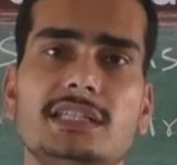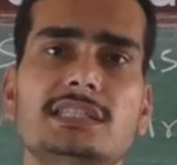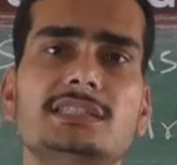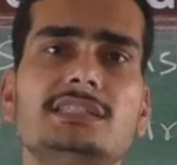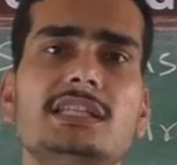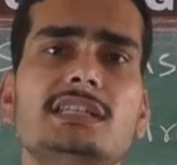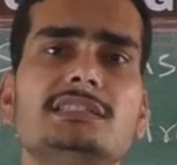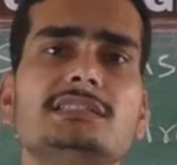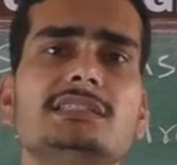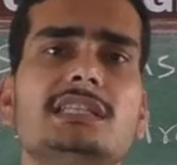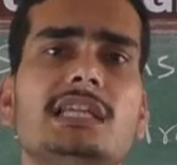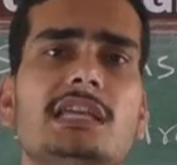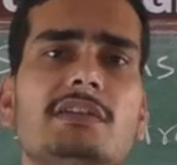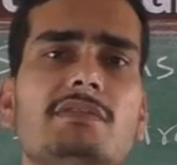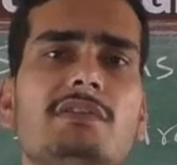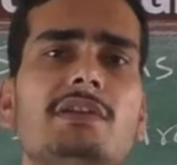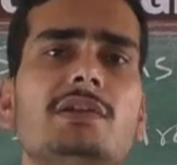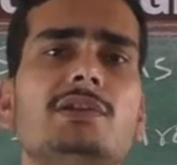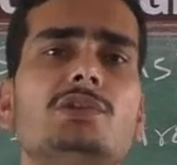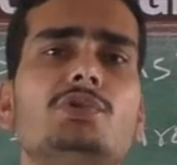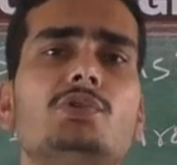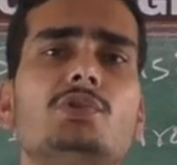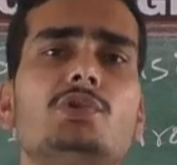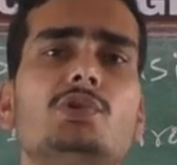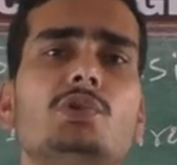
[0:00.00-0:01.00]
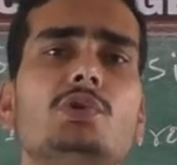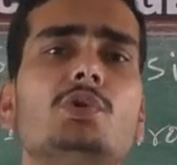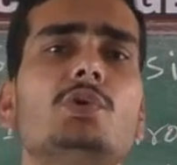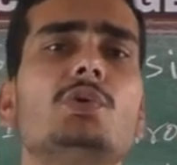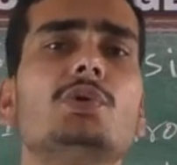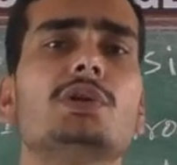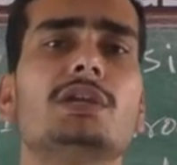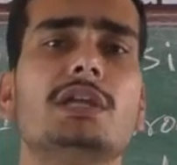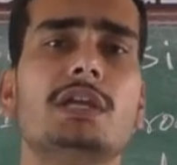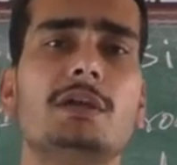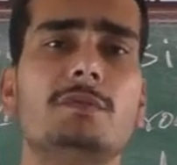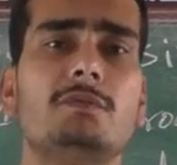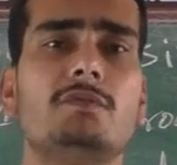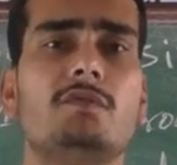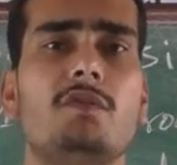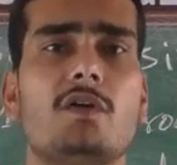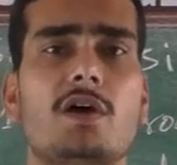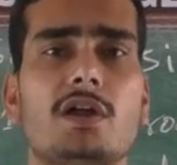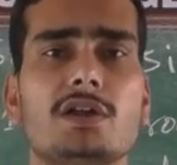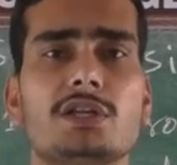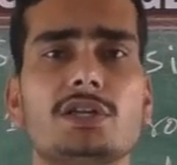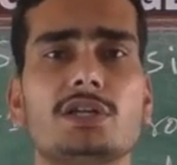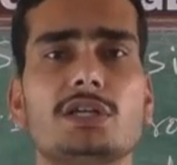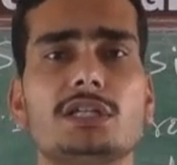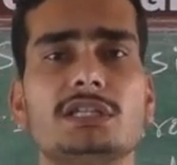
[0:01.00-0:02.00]
He just giving to you gift
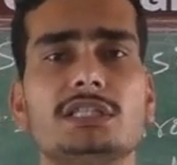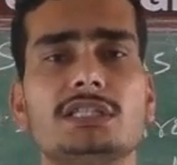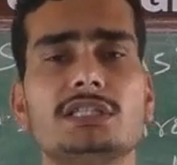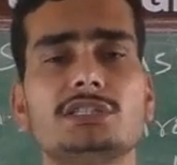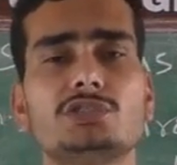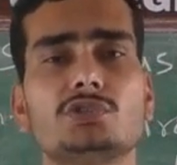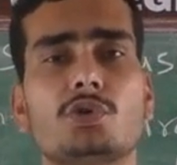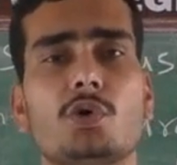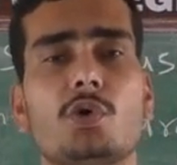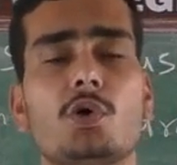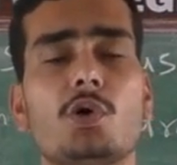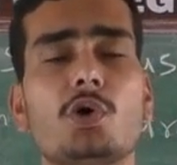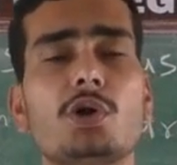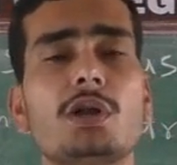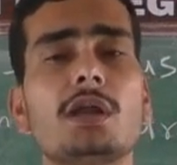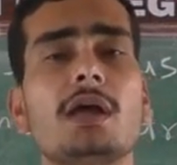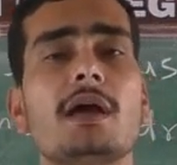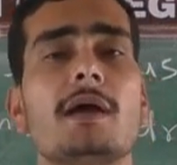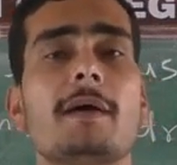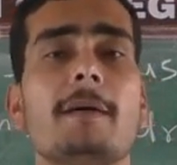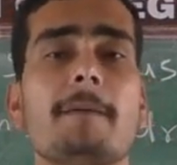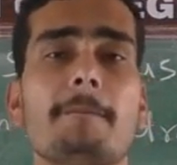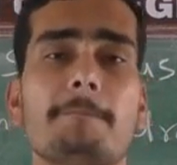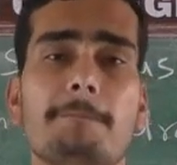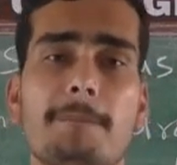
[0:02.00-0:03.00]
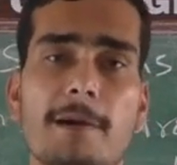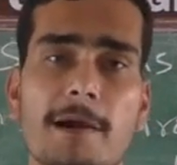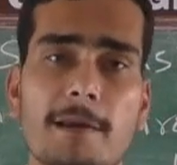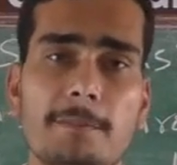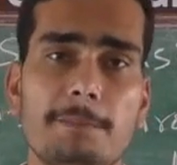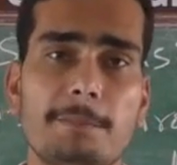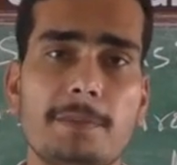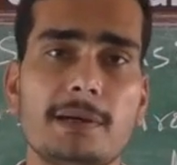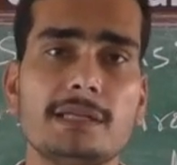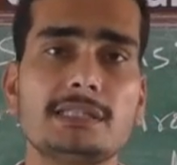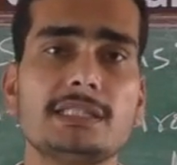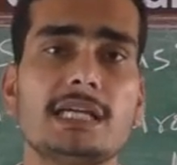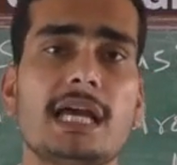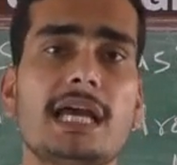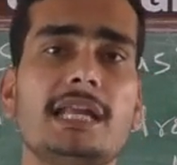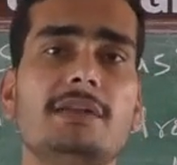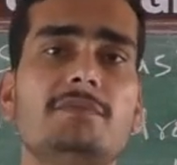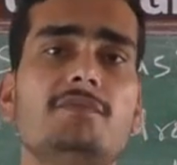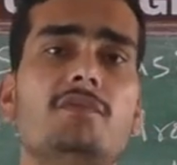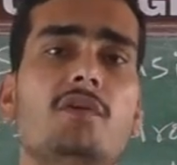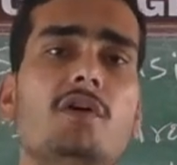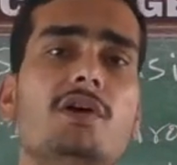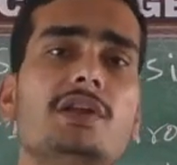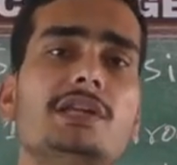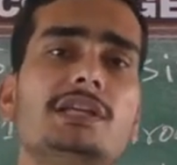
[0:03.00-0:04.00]
for his own purpose
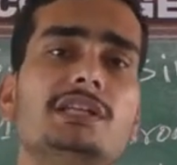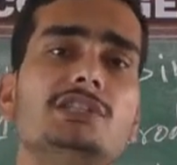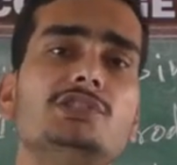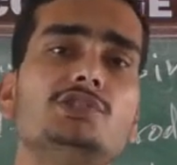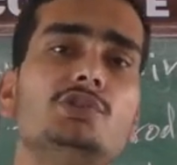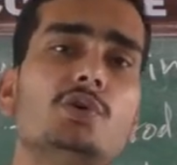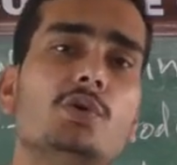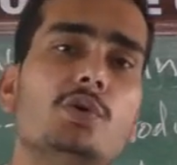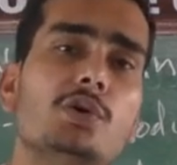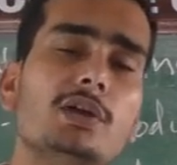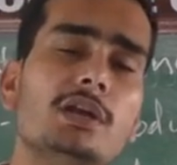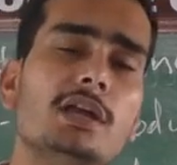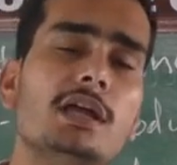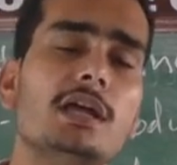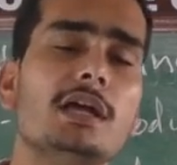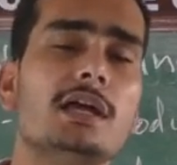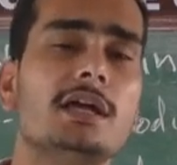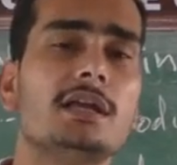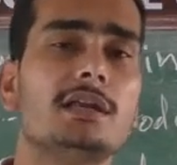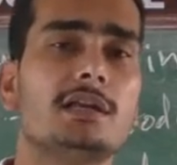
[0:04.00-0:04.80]
and for his own